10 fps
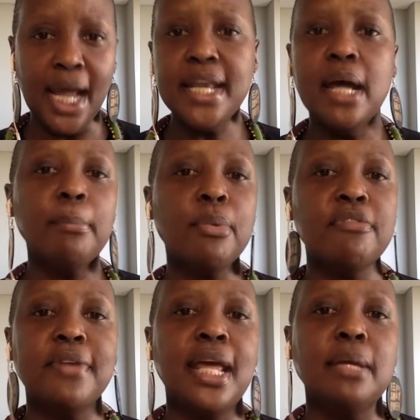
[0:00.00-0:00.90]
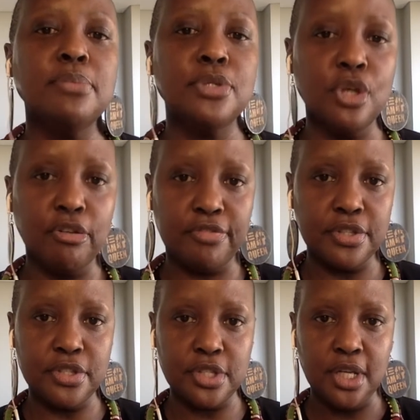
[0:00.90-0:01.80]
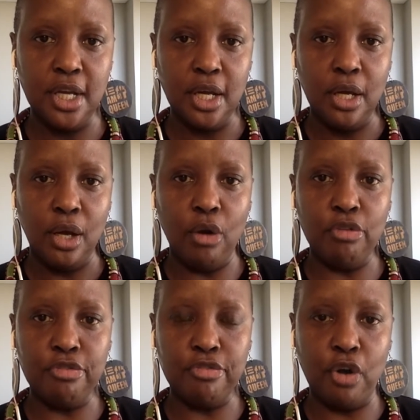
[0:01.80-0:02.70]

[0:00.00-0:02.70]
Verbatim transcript: a number of names surfaced of,